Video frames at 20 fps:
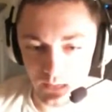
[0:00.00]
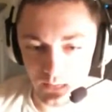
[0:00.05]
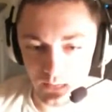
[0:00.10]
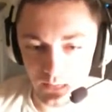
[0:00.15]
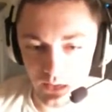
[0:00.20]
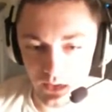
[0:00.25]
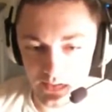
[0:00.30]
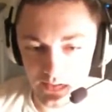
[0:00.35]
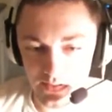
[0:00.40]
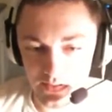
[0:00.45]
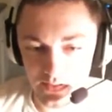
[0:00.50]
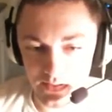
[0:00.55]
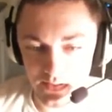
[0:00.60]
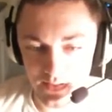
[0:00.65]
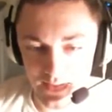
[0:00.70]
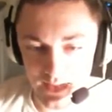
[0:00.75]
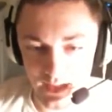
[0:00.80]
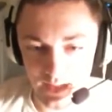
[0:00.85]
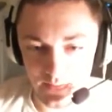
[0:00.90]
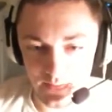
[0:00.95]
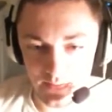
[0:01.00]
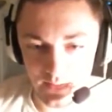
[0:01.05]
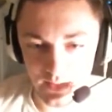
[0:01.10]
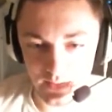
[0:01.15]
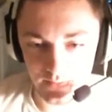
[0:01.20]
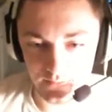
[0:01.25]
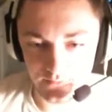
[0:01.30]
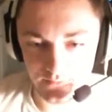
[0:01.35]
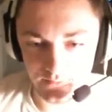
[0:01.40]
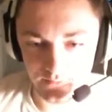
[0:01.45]
prison has got
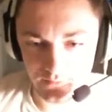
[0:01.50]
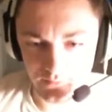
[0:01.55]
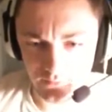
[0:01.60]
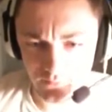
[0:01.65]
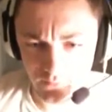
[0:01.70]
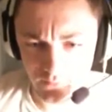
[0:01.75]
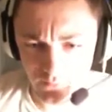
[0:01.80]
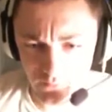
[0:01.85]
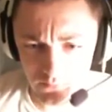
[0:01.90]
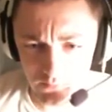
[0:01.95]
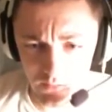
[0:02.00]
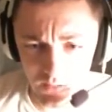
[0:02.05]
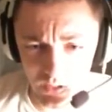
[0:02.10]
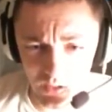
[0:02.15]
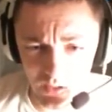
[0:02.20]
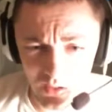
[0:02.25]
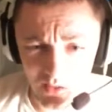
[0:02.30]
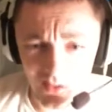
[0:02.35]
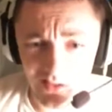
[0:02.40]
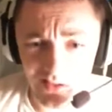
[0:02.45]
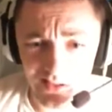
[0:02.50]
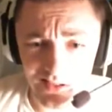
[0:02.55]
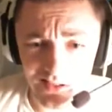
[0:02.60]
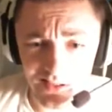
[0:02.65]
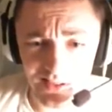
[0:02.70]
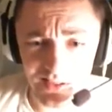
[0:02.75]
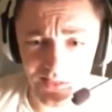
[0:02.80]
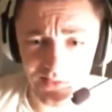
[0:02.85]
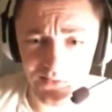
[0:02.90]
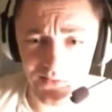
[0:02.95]
me. Calling these things